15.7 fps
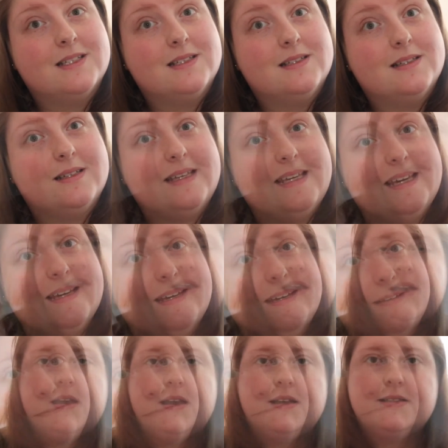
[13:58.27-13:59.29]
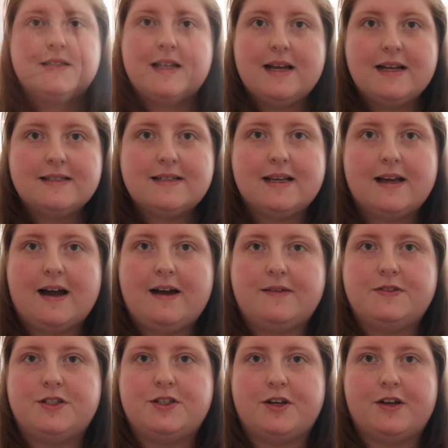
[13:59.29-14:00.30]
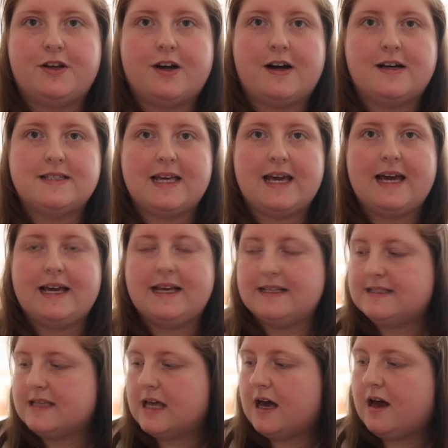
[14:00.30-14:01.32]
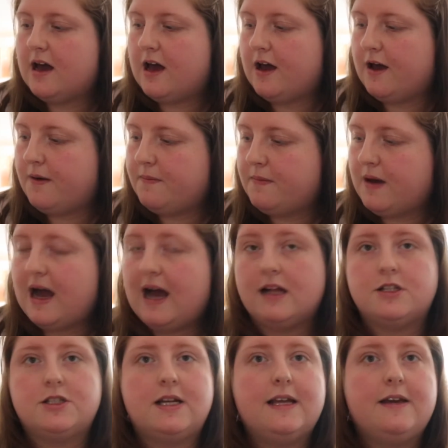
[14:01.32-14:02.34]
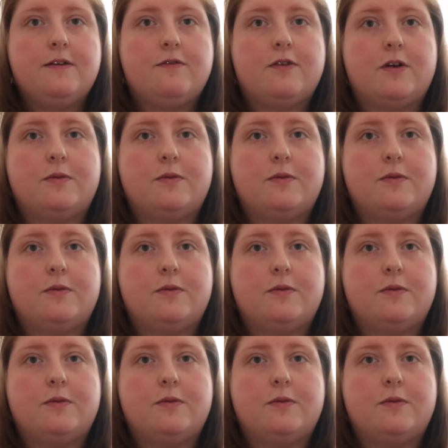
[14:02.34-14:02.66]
Yeah. So the next thing I have to show you guys is actually from